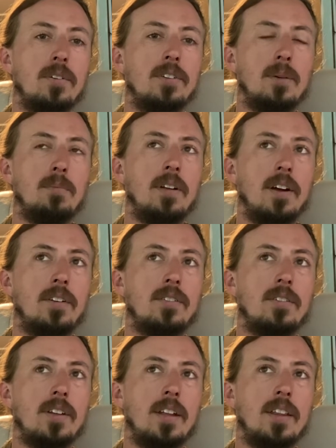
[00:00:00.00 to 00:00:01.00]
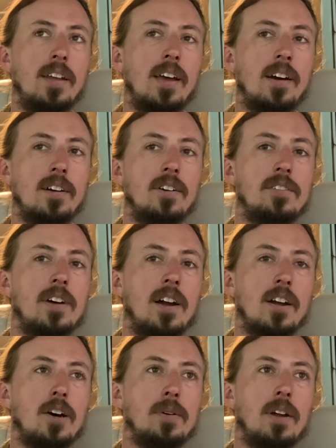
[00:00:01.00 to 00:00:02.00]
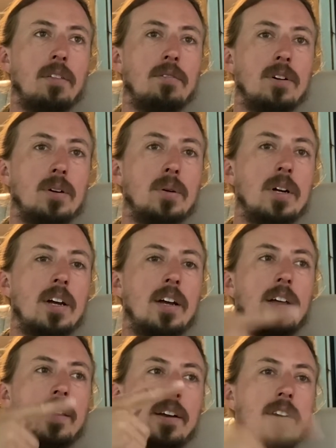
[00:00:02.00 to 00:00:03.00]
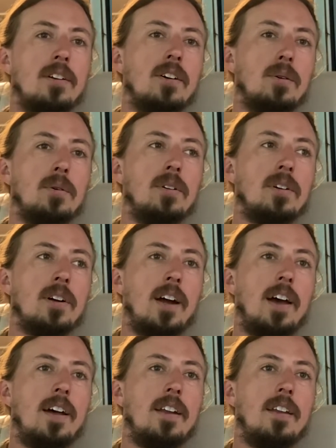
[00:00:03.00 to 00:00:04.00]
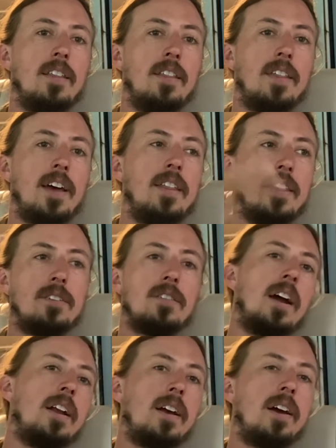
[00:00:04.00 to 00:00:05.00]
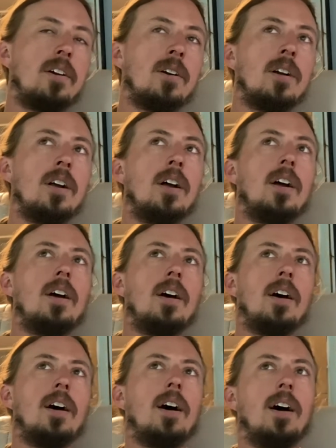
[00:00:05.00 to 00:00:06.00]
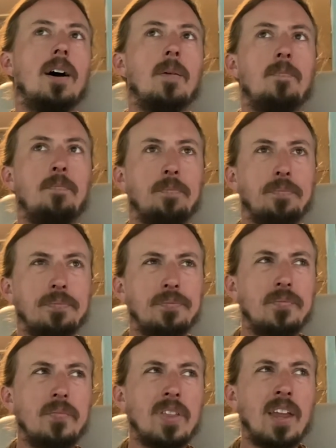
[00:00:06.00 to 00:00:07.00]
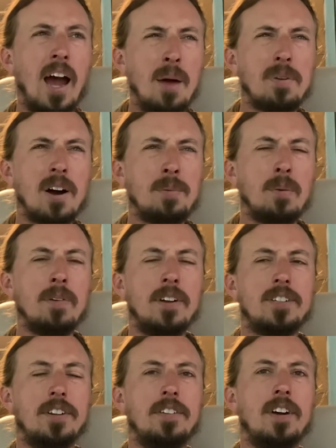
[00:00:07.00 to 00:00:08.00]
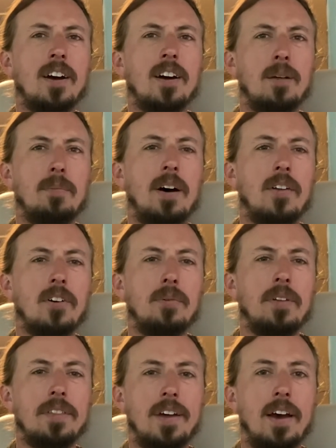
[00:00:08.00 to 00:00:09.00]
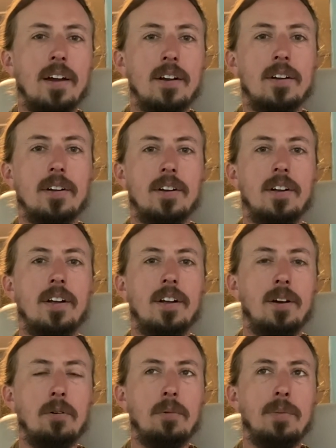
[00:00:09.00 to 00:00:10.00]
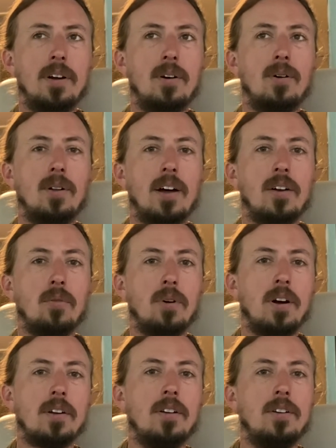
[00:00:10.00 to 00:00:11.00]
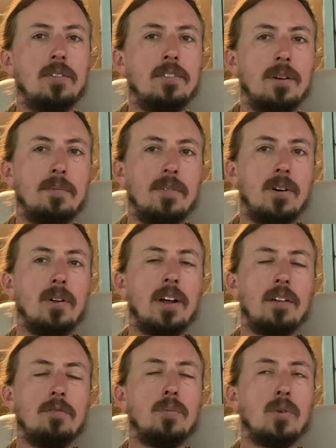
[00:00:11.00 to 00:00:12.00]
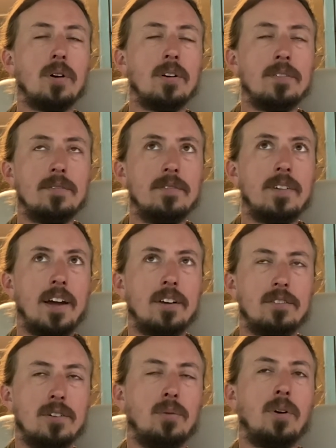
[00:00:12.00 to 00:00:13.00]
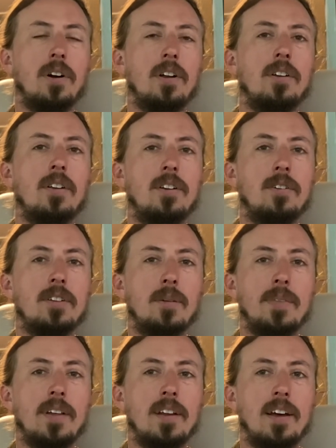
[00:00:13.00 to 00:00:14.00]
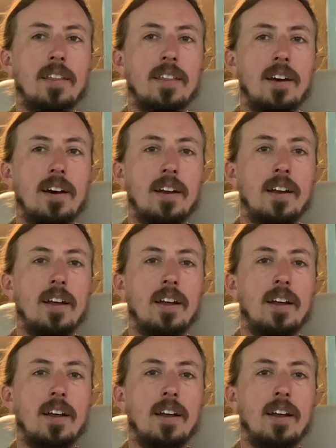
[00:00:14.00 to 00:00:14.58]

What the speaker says: someplace so that the air is not going through the intercooler and then the radiator. I'm probably just not going to bother with that. It would be a whole lot of work to do some, a whole lot of more extra work to do something like that.